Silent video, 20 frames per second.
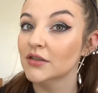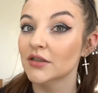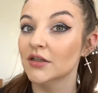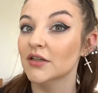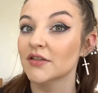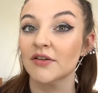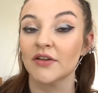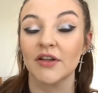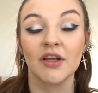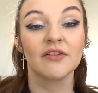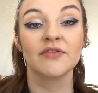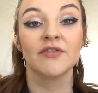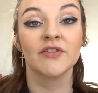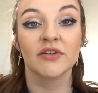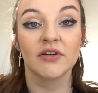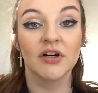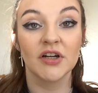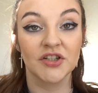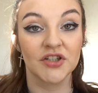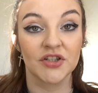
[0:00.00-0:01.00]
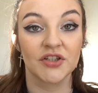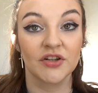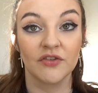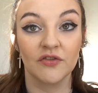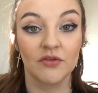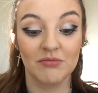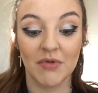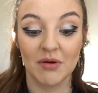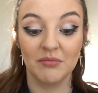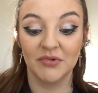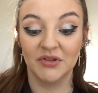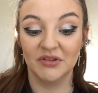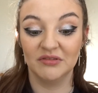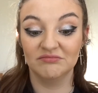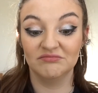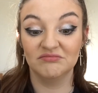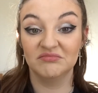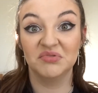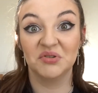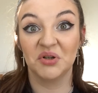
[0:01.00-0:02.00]
It's not that I feel, I just don't
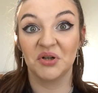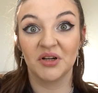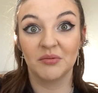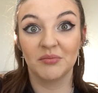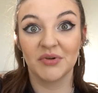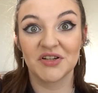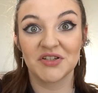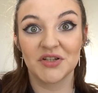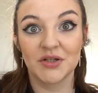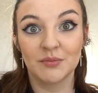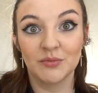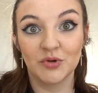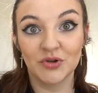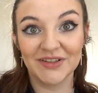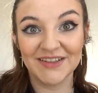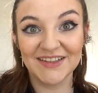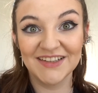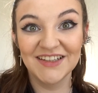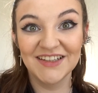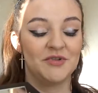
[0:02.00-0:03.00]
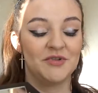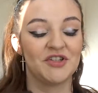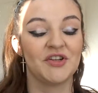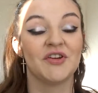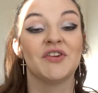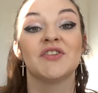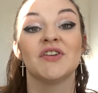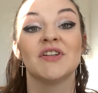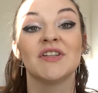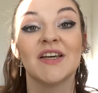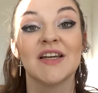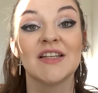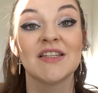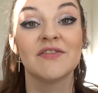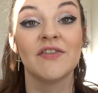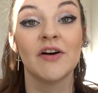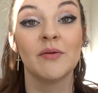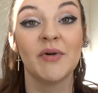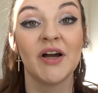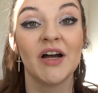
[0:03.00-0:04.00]
remember putting on blush this morning. just going to
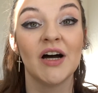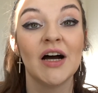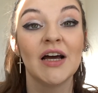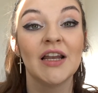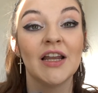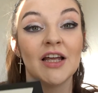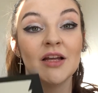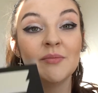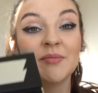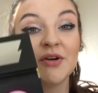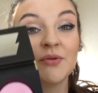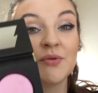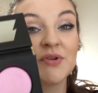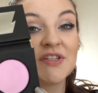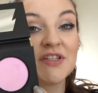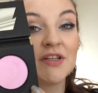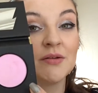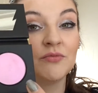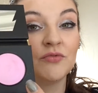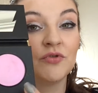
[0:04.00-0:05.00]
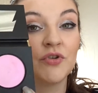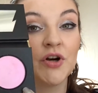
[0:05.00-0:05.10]
intensify my highlight a bit with some